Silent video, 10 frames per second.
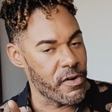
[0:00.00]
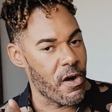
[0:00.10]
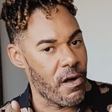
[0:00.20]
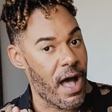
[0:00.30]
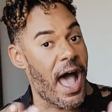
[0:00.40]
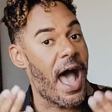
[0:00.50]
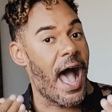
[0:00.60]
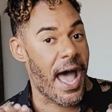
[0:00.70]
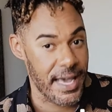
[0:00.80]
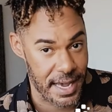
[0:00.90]
all,
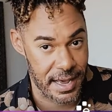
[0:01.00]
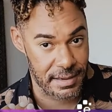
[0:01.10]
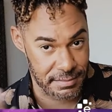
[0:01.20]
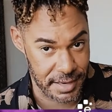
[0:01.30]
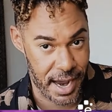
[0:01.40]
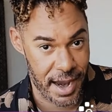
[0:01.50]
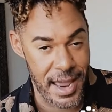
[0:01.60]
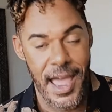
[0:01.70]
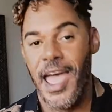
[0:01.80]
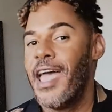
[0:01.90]
I get it, okay?
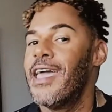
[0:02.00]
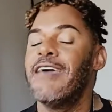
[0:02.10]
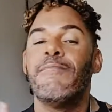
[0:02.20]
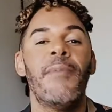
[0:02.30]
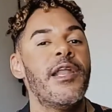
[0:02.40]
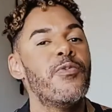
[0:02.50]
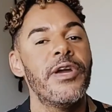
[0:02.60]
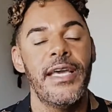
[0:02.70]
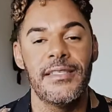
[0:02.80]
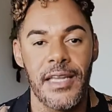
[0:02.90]
If money were
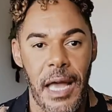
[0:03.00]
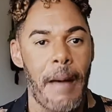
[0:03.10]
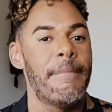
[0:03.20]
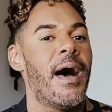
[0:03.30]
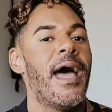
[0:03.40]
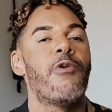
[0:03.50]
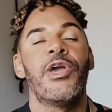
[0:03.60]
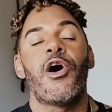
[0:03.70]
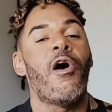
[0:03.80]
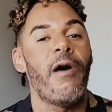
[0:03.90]
easy to come by,
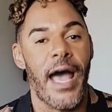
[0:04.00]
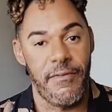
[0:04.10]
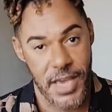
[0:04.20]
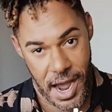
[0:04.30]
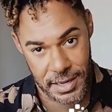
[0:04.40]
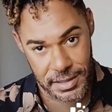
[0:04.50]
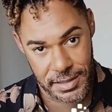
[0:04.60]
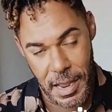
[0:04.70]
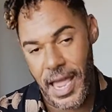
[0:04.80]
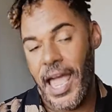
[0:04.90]
we'd all have yachts.
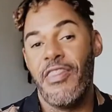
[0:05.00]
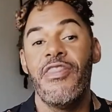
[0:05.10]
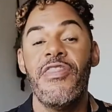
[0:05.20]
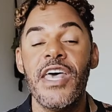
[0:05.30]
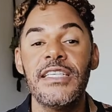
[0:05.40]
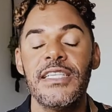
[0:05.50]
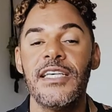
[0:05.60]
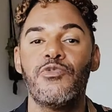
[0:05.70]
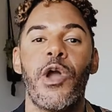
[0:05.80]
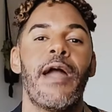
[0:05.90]
And this
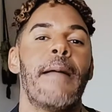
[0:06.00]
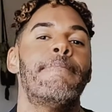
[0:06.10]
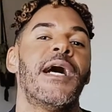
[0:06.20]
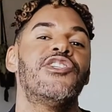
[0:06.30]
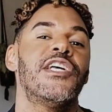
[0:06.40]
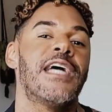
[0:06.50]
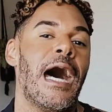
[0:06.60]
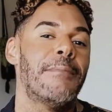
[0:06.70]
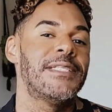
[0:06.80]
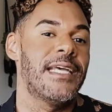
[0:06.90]
is where a budget
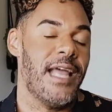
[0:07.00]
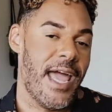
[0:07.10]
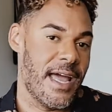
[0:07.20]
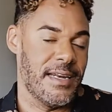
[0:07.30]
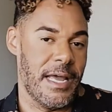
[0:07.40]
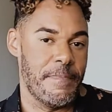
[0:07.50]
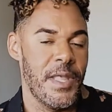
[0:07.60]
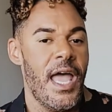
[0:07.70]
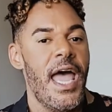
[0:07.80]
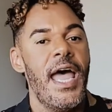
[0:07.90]
comes in handy.
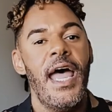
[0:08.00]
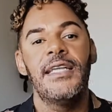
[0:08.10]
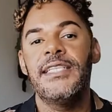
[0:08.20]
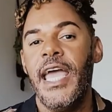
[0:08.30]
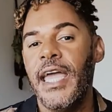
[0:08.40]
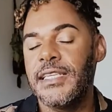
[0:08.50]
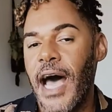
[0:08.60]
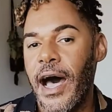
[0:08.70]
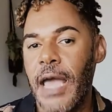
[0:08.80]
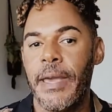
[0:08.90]
Take
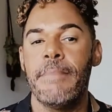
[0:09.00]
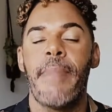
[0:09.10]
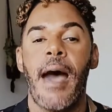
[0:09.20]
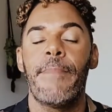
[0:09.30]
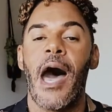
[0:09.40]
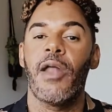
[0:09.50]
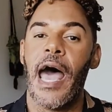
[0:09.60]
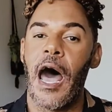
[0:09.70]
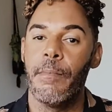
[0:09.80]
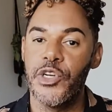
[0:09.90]
time and map out
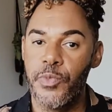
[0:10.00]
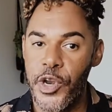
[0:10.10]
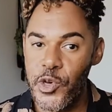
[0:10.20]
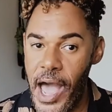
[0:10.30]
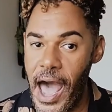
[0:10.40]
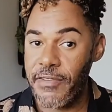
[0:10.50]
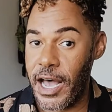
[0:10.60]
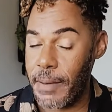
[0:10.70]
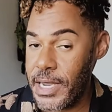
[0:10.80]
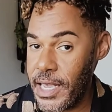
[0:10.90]
how much money you have
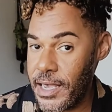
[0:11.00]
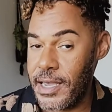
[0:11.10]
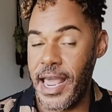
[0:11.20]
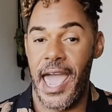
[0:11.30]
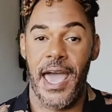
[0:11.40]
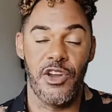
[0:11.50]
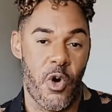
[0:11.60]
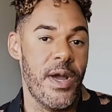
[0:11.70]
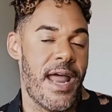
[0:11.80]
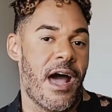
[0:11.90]
coming in and
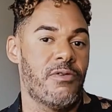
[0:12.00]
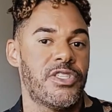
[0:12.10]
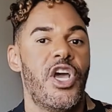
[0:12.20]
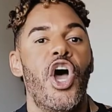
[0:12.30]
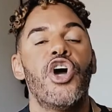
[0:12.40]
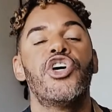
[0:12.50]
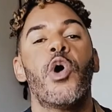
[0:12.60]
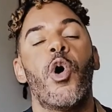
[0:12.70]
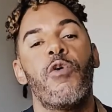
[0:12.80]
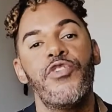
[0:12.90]
going out.
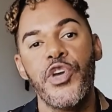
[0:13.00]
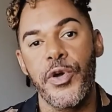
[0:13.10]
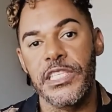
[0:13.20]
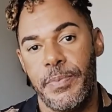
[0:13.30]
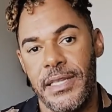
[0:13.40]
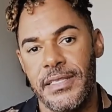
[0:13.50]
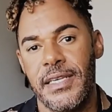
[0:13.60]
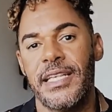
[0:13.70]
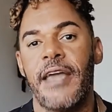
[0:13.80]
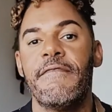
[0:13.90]
Go over your
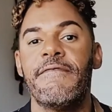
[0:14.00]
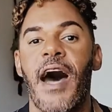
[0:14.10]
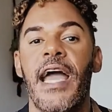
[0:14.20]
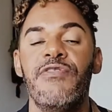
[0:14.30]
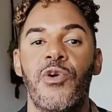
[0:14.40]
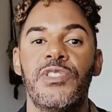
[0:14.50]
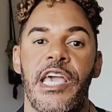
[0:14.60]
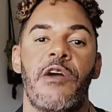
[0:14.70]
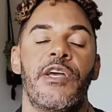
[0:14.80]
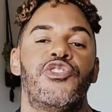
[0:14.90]
expenses and find those
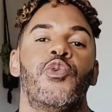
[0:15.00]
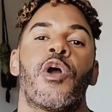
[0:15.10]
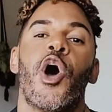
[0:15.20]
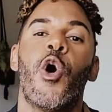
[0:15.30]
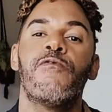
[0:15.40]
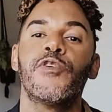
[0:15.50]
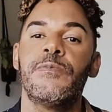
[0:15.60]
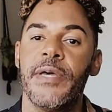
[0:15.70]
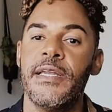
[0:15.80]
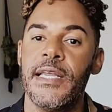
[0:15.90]
areas you are
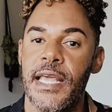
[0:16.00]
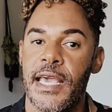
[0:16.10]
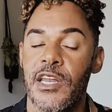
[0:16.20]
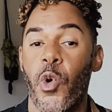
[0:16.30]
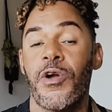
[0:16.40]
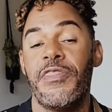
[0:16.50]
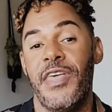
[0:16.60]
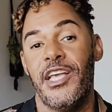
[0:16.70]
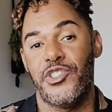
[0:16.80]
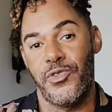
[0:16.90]
overspending in or
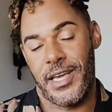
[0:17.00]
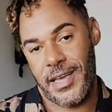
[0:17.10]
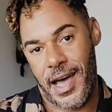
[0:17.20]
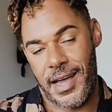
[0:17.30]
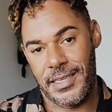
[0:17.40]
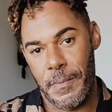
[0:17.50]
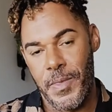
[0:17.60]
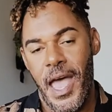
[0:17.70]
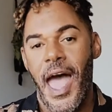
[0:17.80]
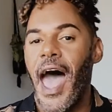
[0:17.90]
things you can cut.
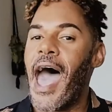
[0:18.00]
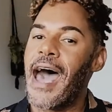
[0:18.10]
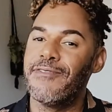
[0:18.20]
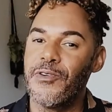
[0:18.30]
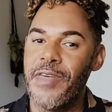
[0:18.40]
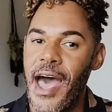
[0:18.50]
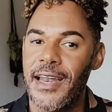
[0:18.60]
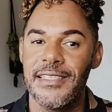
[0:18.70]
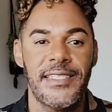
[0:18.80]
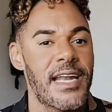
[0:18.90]
After
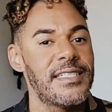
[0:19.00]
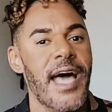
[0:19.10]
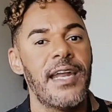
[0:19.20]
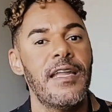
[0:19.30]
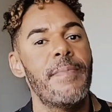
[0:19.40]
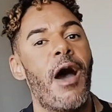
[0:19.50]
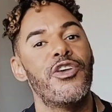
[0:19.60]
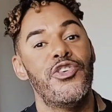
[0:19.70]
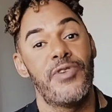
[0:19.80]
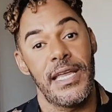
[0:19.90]
that, set aside an
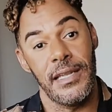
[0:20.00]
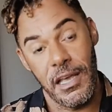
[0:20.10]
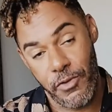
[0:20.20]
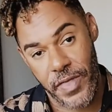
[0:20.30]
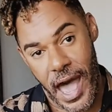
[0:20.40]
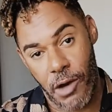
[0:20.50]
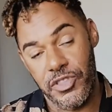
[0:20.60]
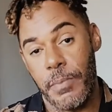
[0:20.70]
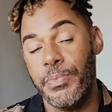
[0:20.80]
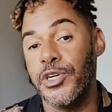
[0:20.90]
amount you can live without
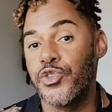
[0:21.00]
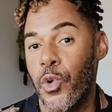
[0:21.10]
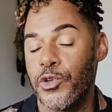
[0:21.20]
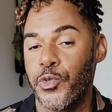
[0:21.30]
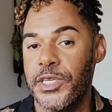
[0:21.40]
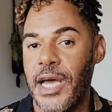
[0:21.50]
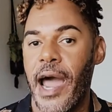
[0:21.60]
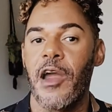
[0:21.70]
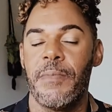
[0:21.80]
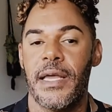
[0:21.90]
to put towards
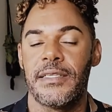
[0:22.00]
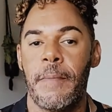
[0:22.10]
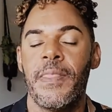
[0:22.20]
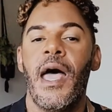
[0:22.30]
retirement.